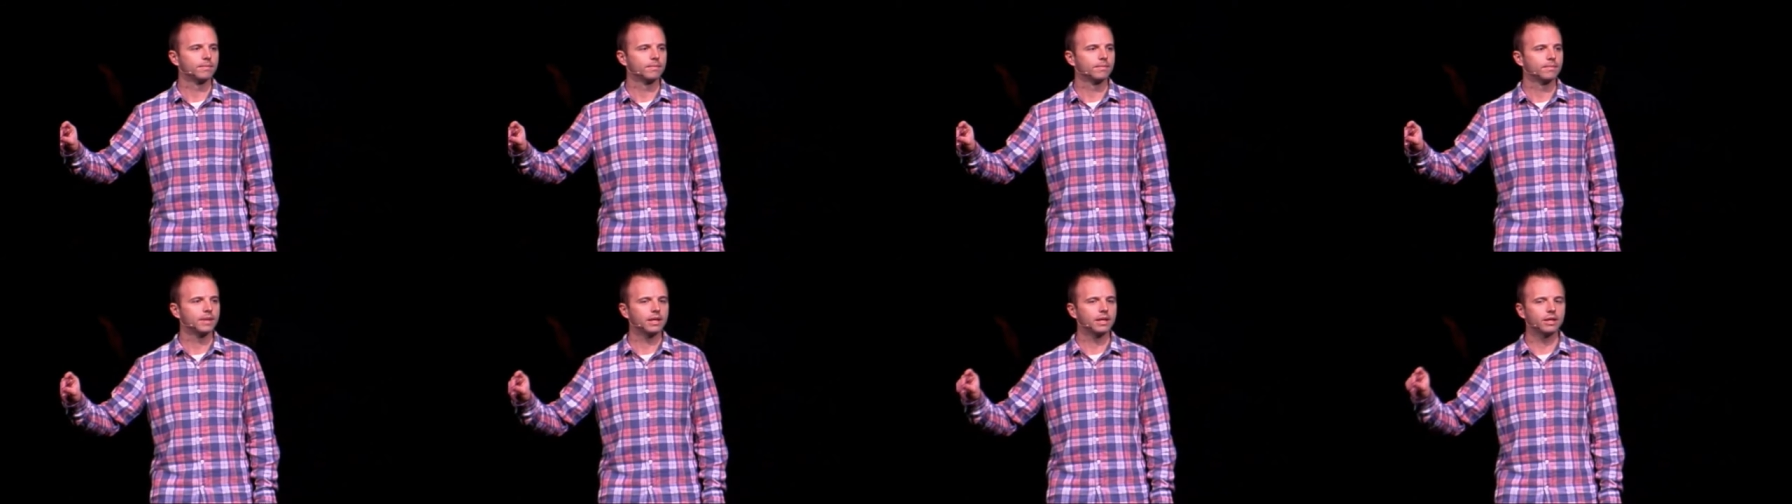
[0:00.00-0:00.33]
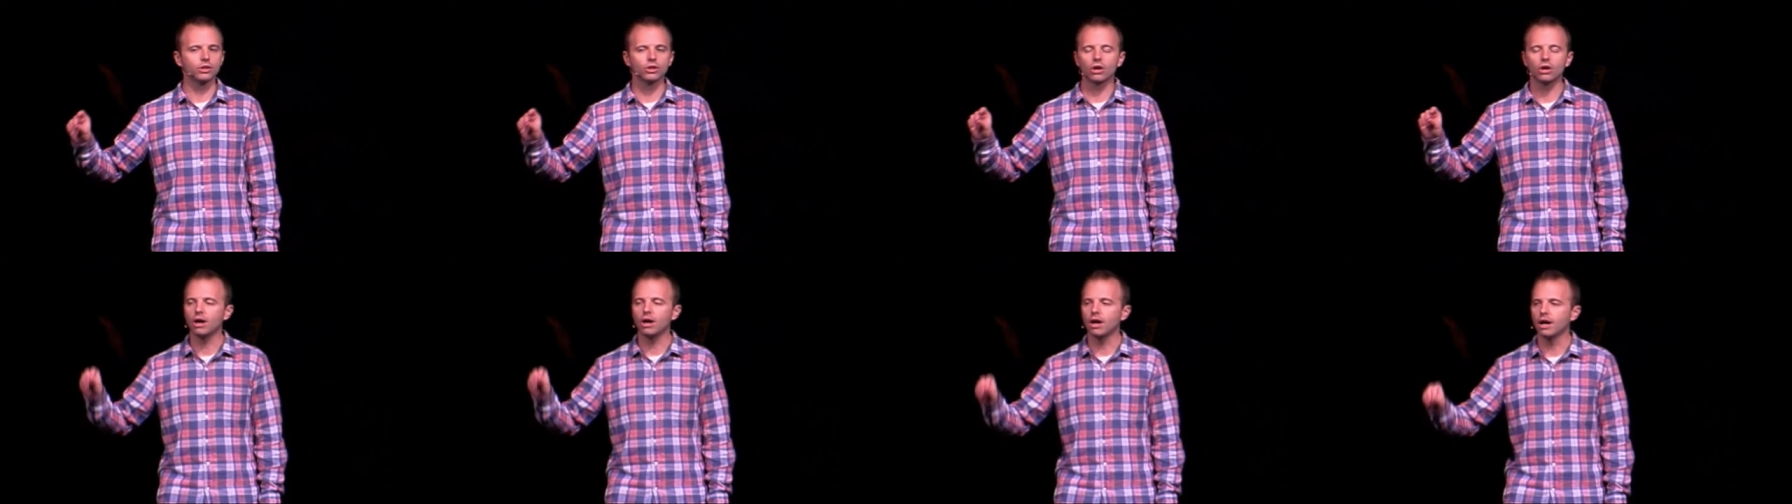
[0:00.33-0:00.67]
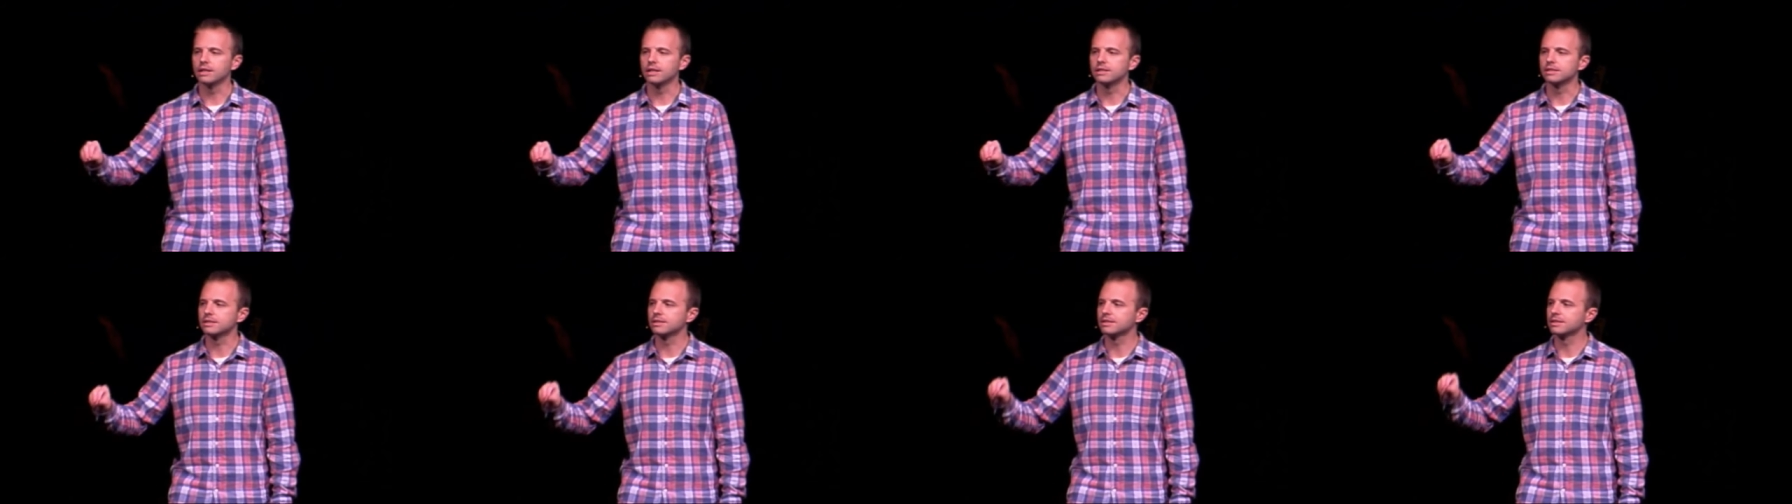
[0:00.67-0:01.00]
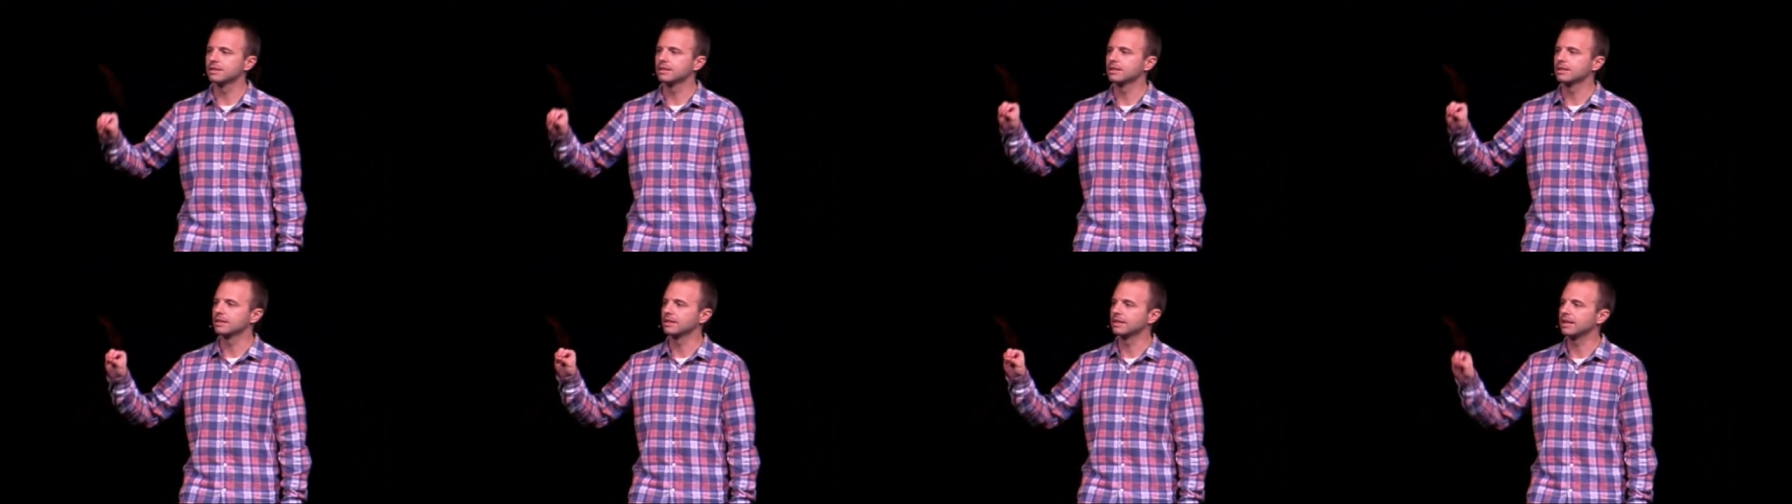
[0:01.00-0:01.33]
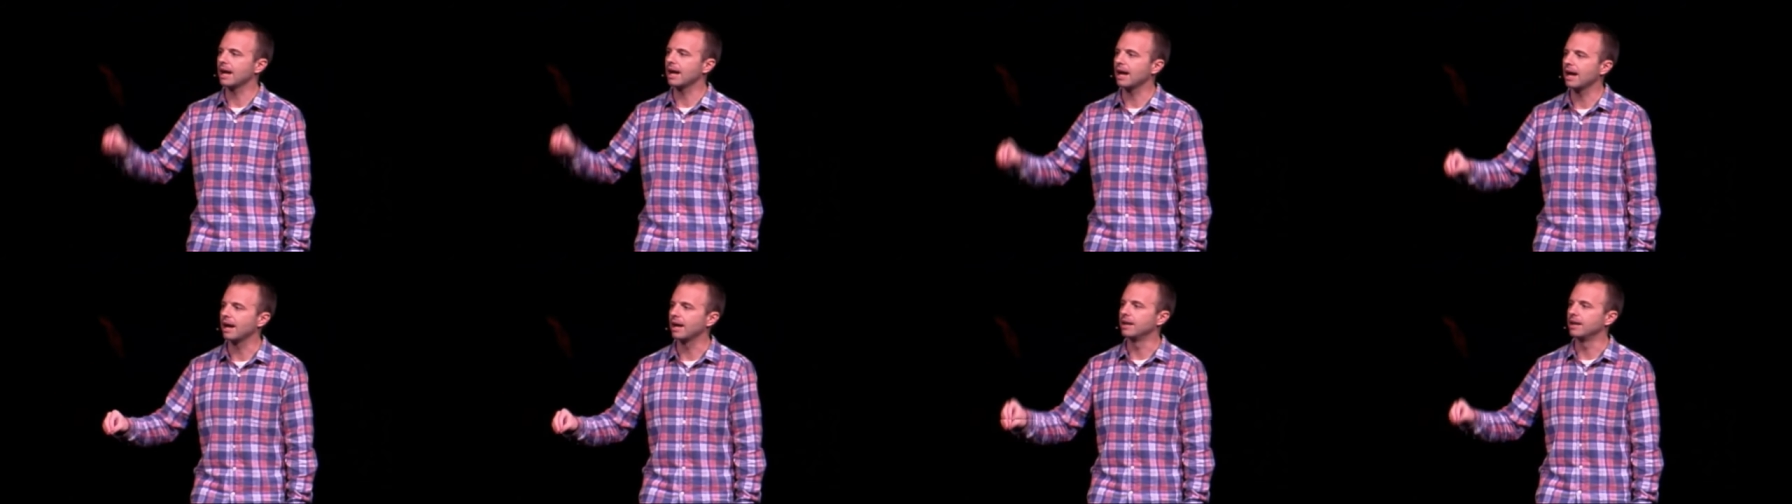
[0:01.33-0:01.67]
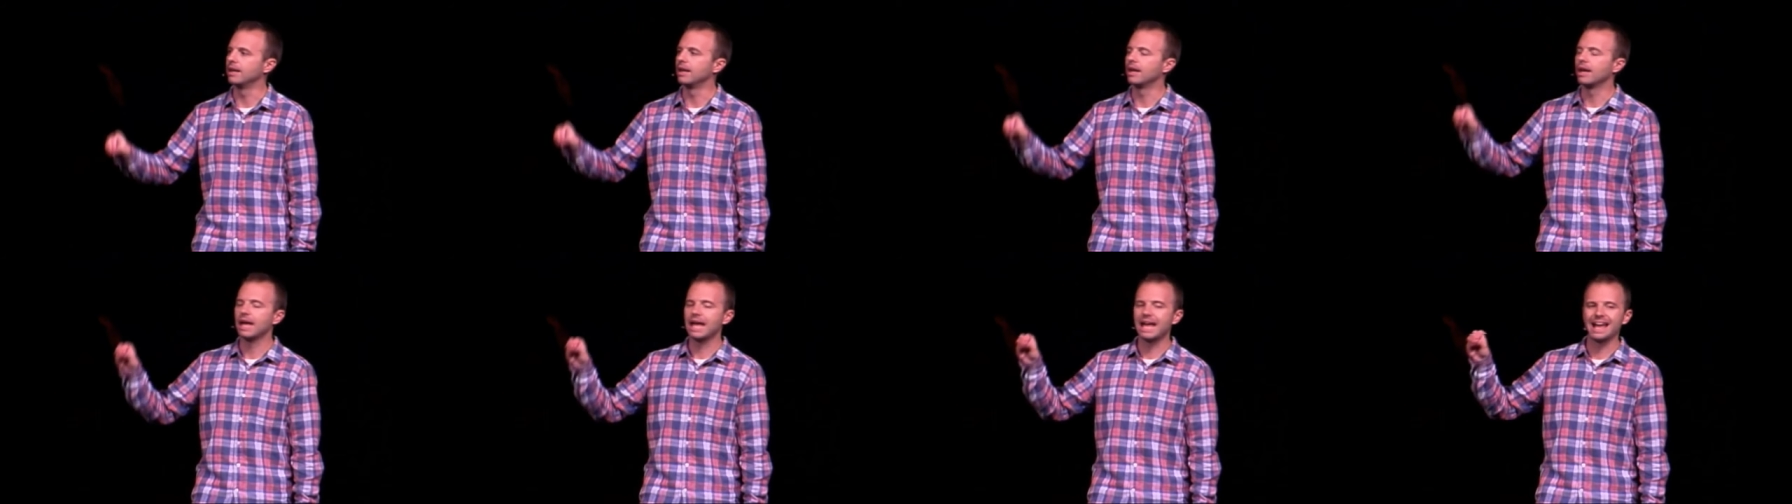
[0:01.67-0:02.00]
it cost God
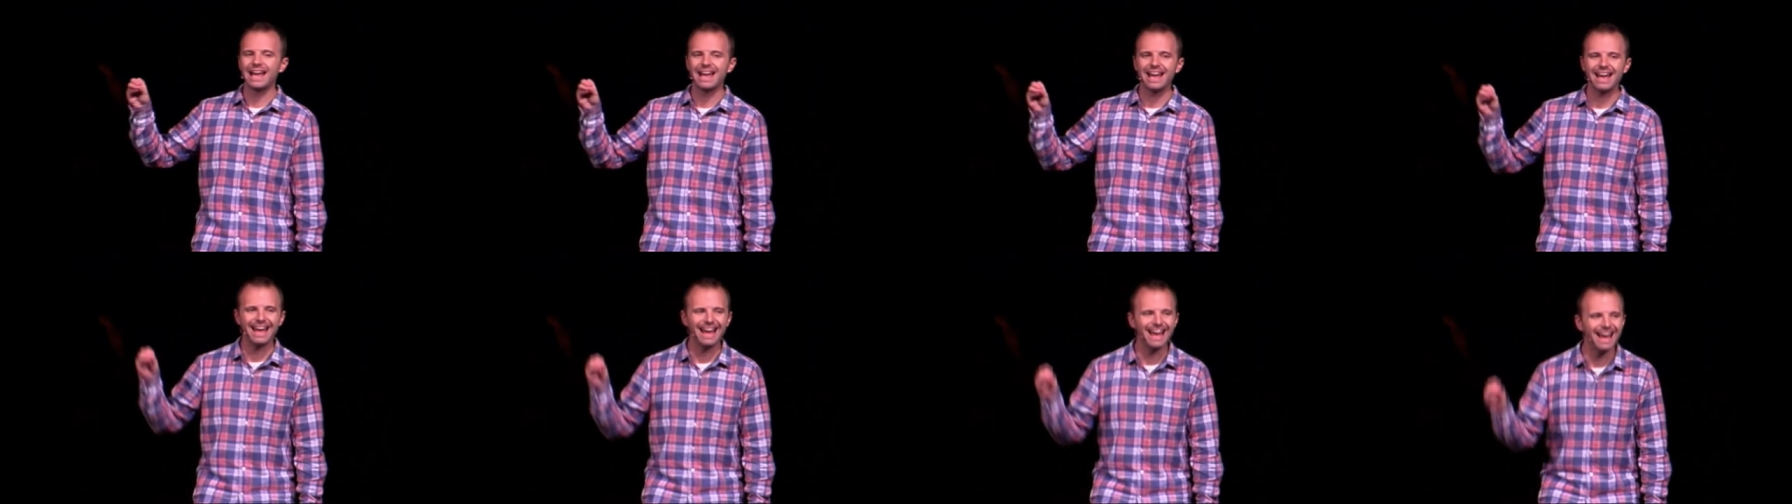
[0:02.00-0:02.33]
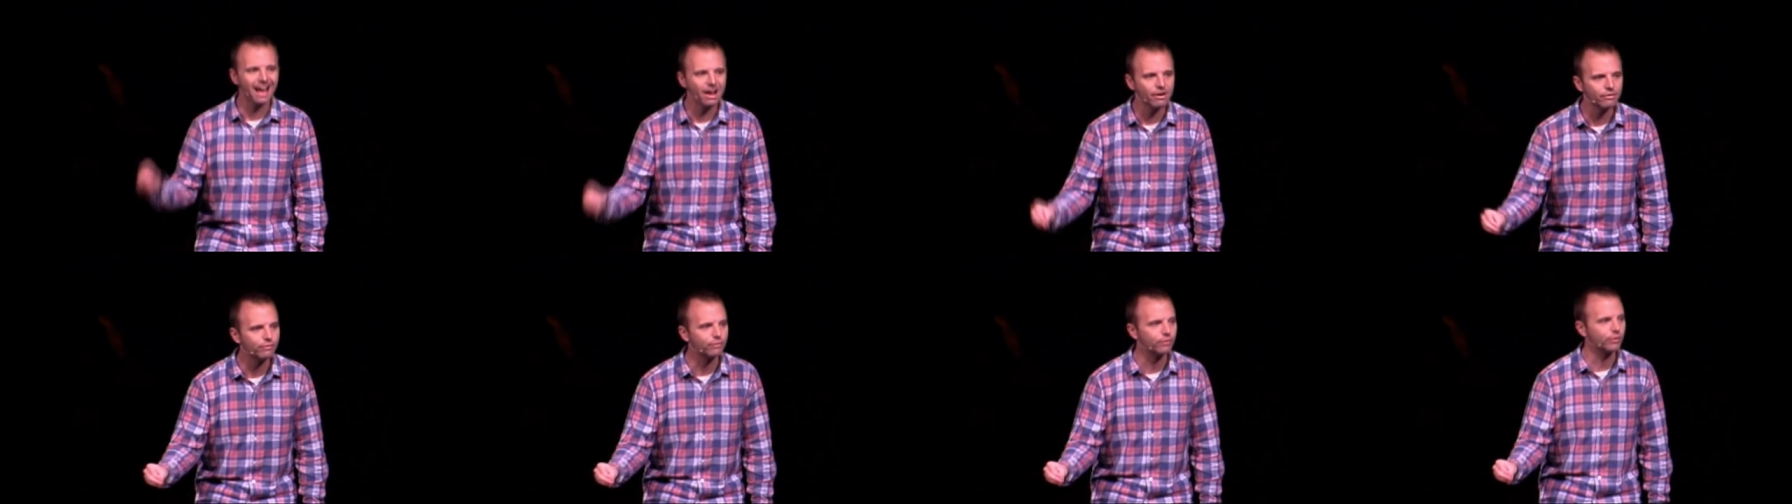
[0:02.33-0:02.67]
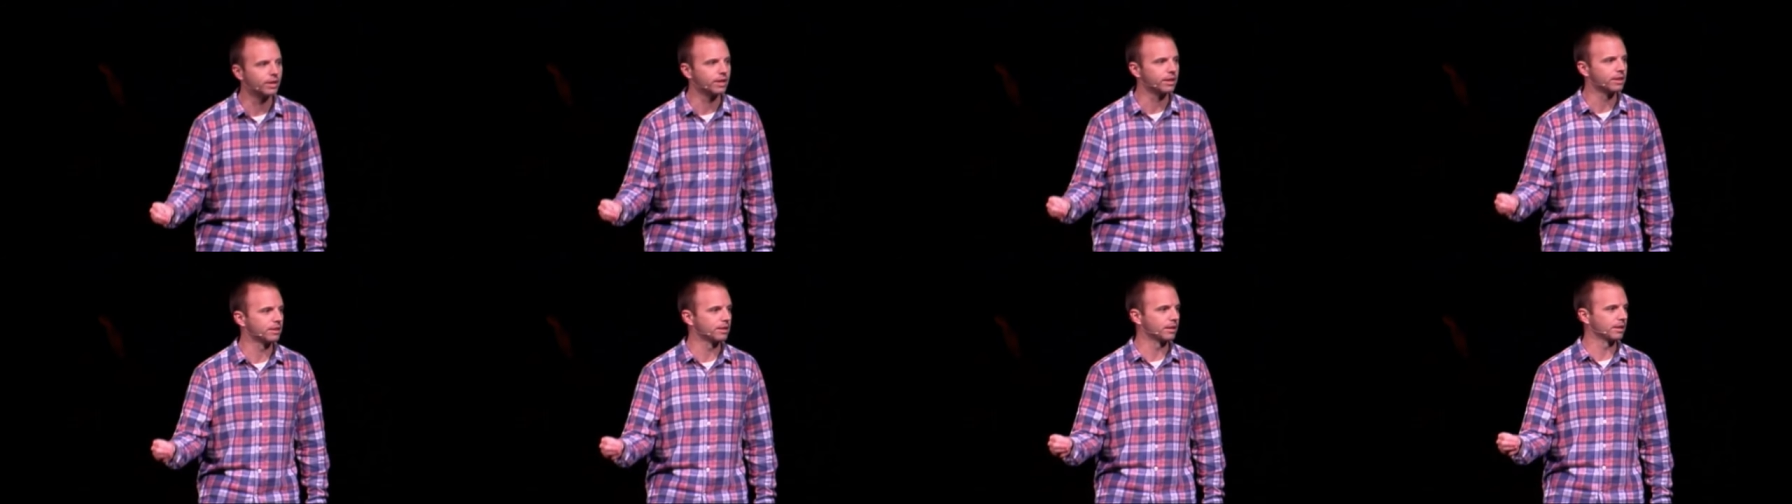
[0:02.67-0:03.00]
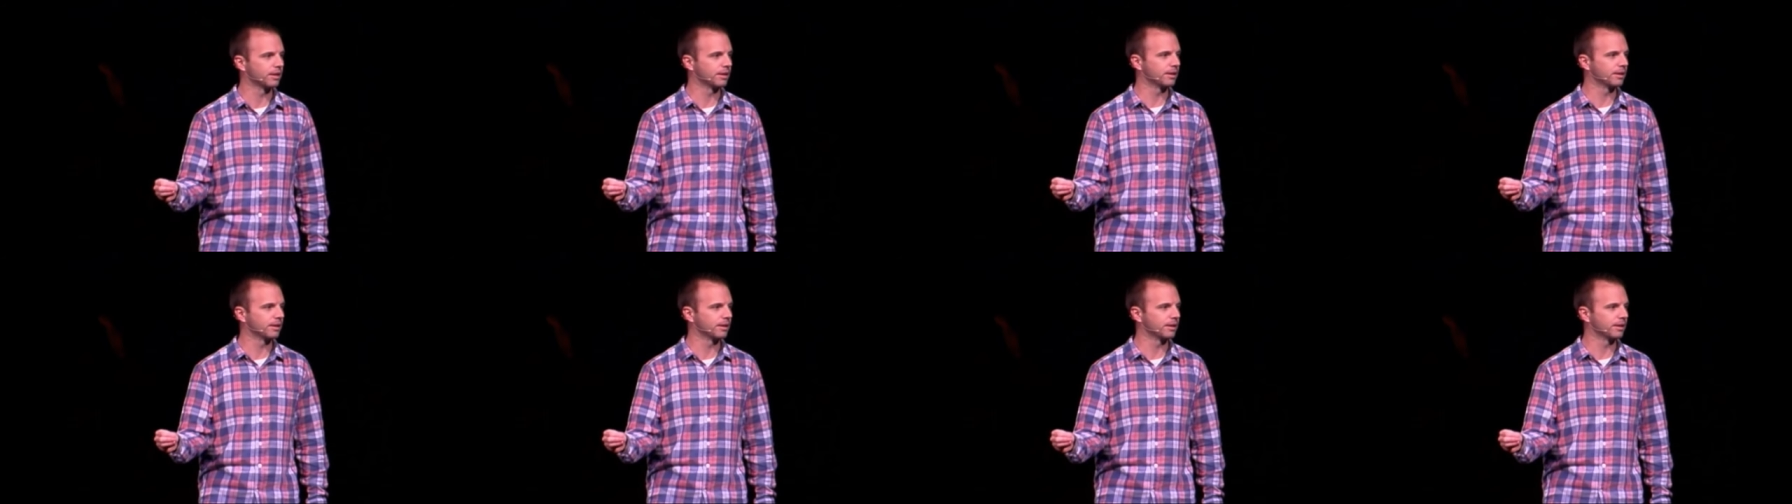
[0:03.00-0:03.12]
everything.